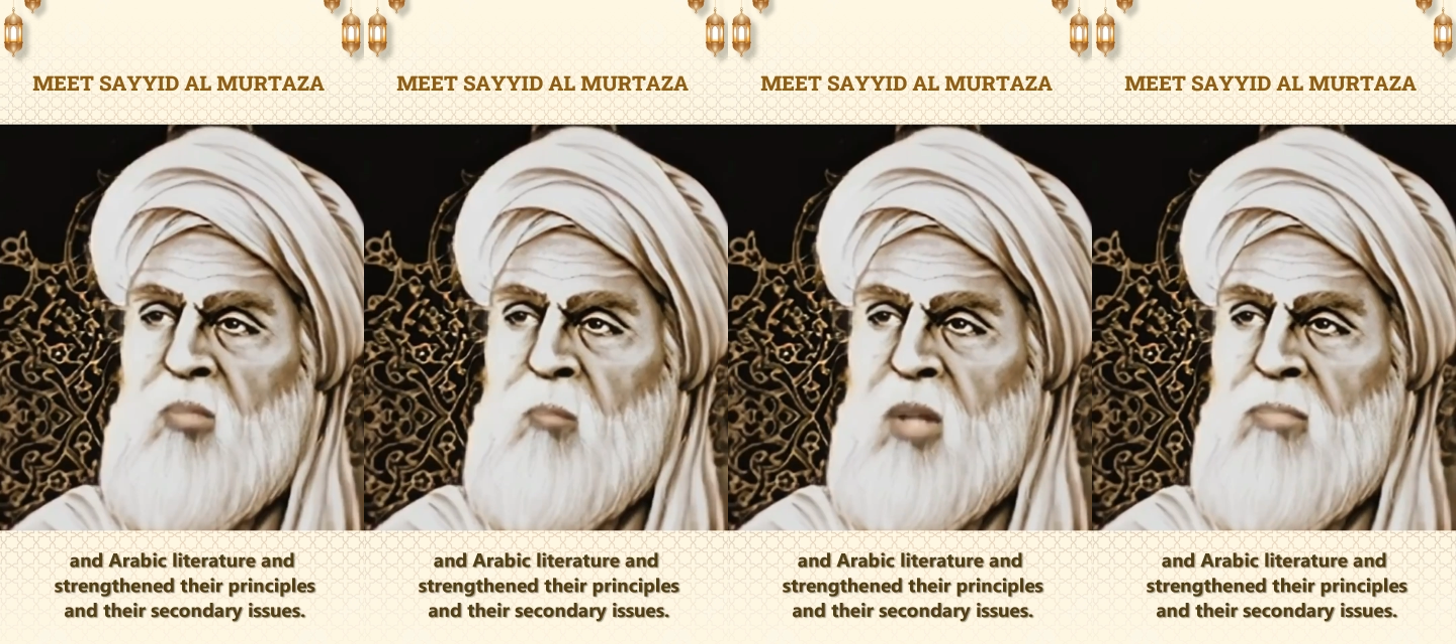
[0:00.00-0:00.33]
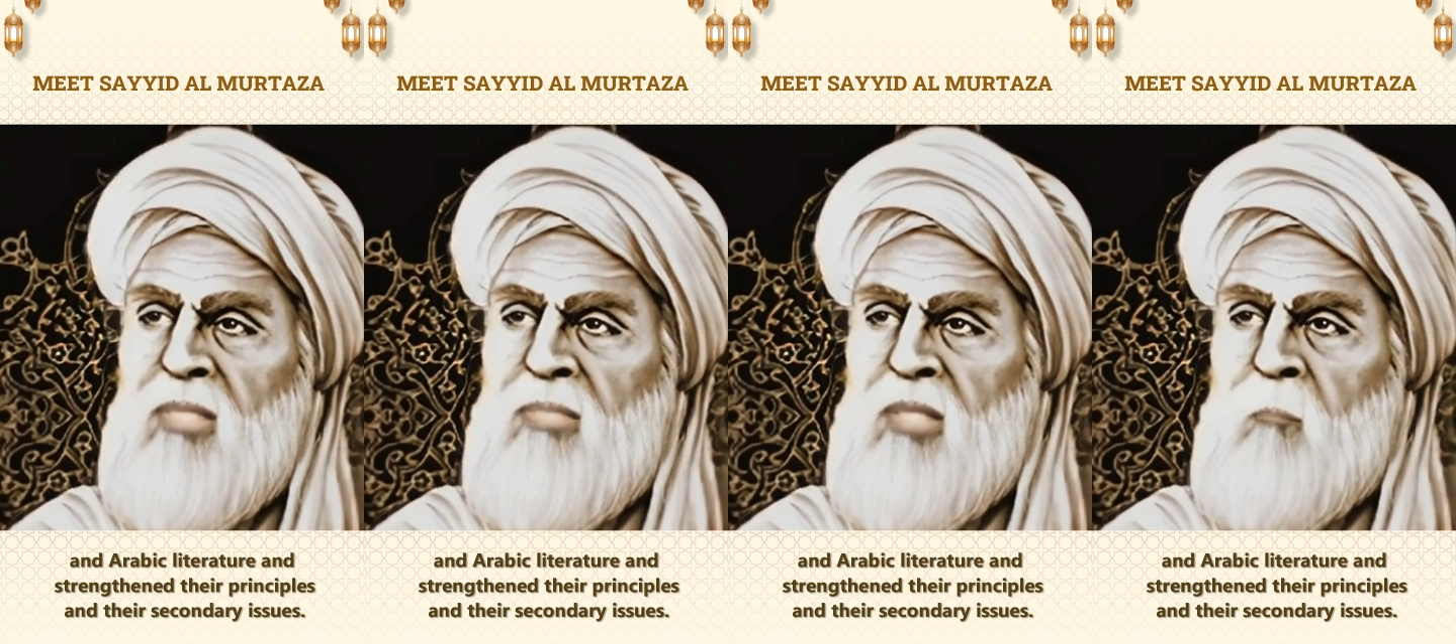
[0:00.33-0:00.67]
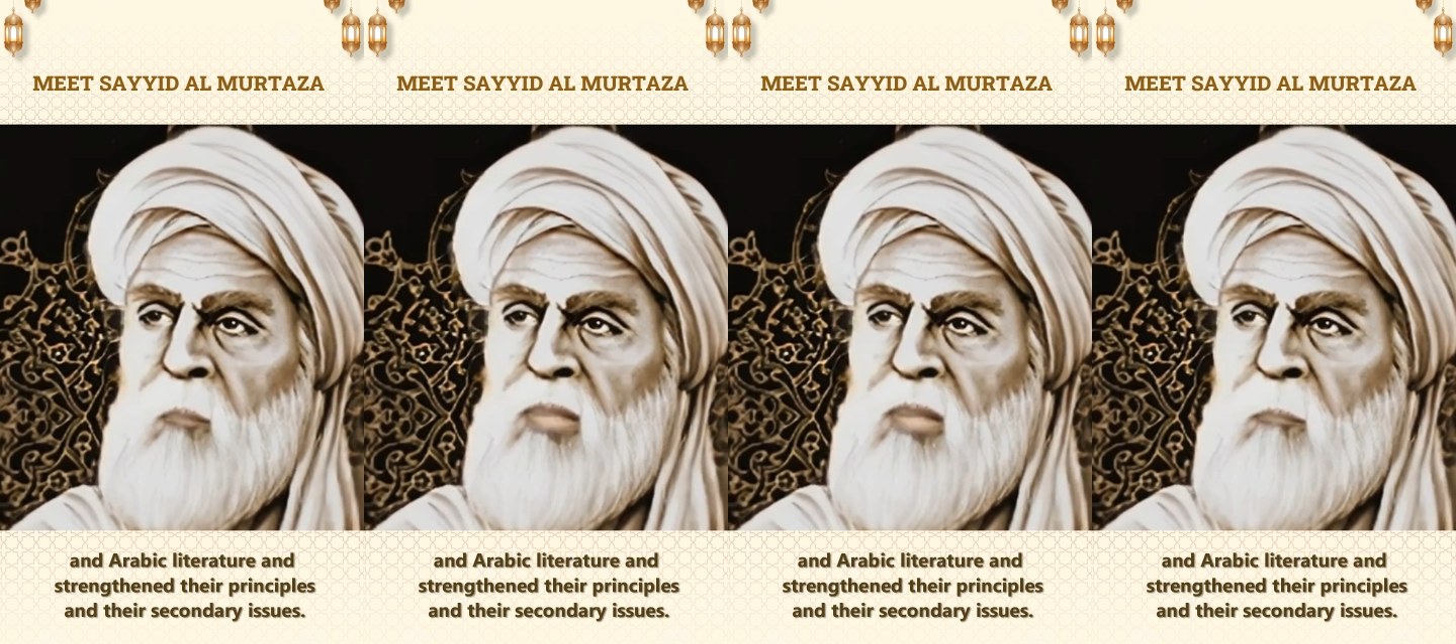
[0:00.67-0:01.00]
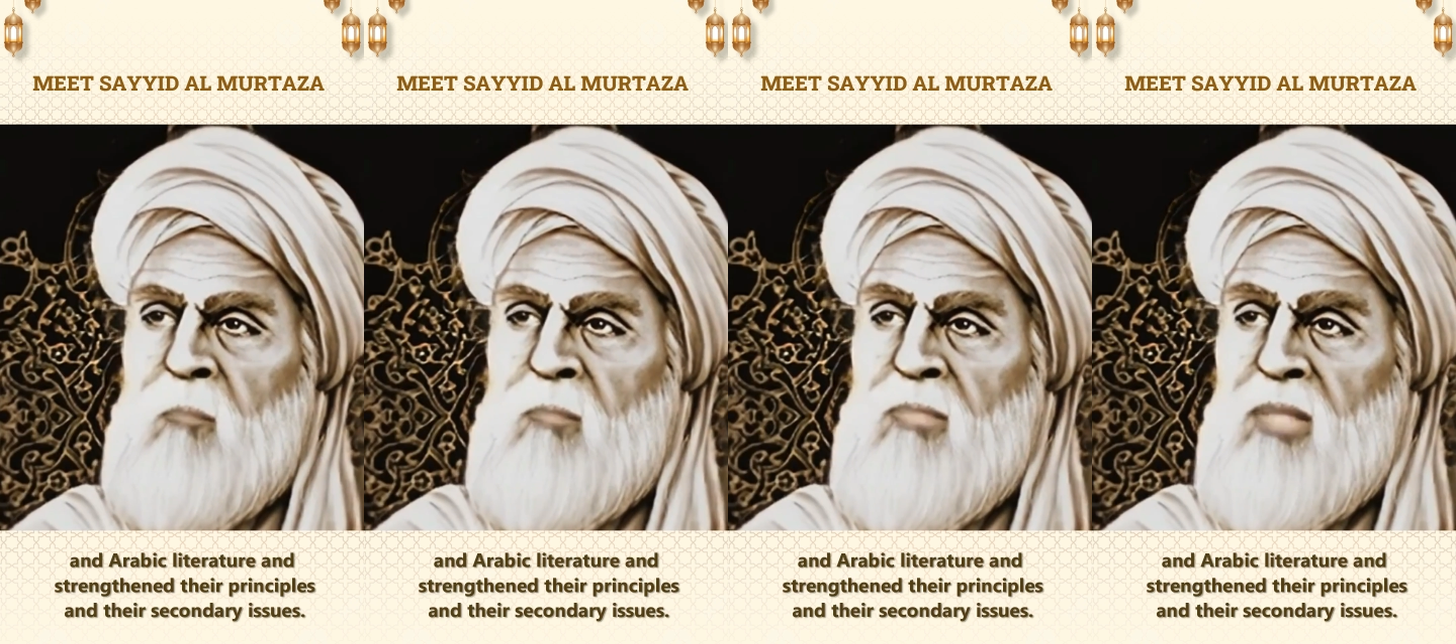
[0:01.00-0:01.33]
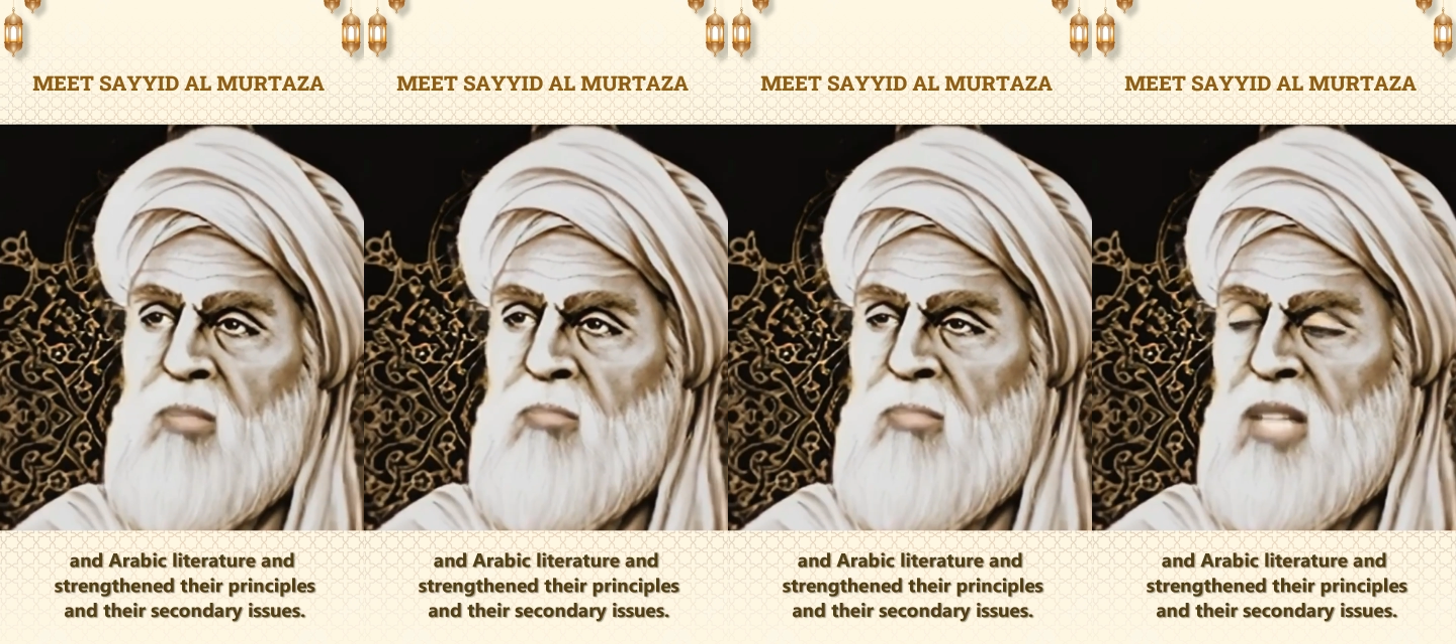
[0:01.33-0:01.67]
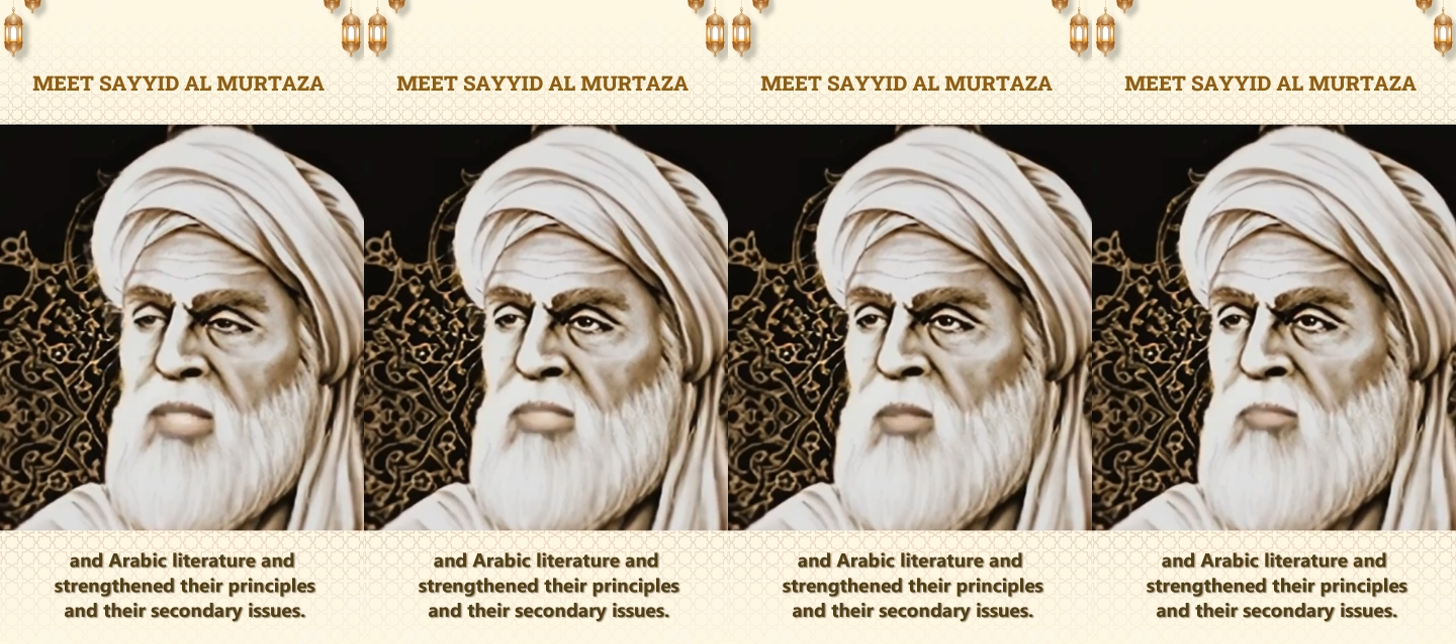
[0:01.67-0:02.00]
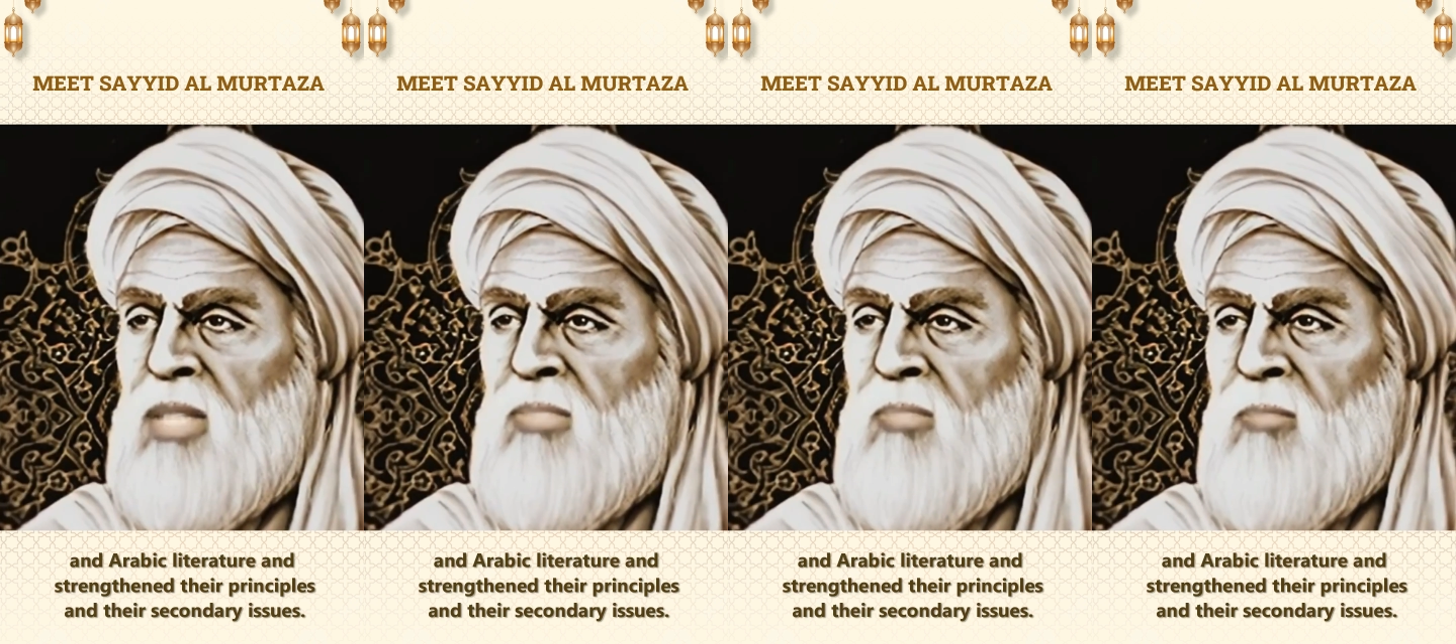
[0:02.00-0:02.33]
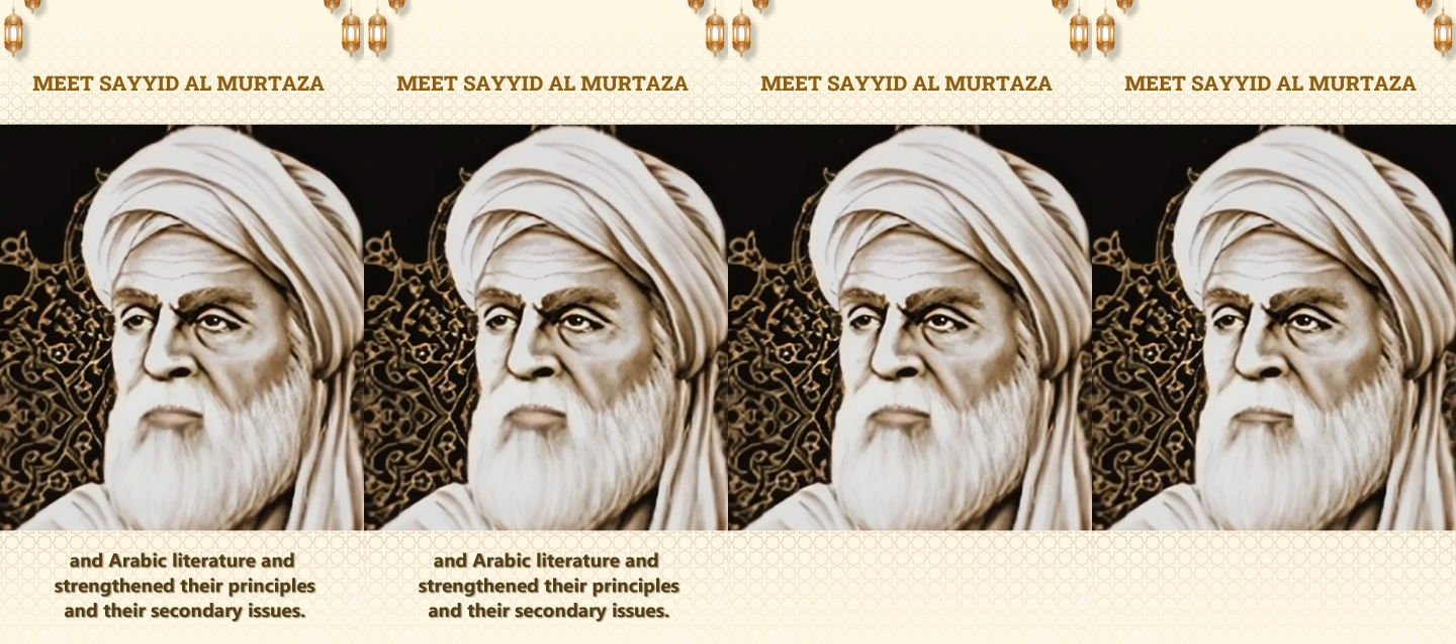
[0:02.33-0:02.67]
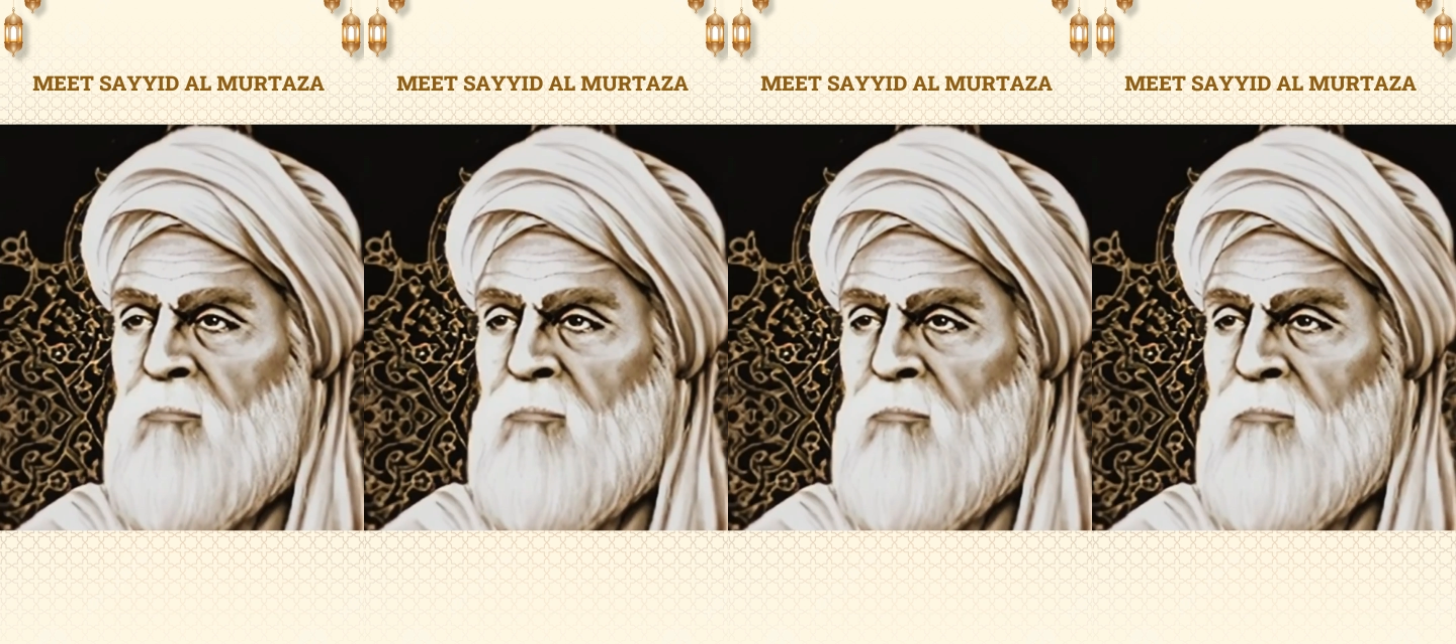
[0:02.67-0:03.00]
and strengthened their principles and their secondary issues.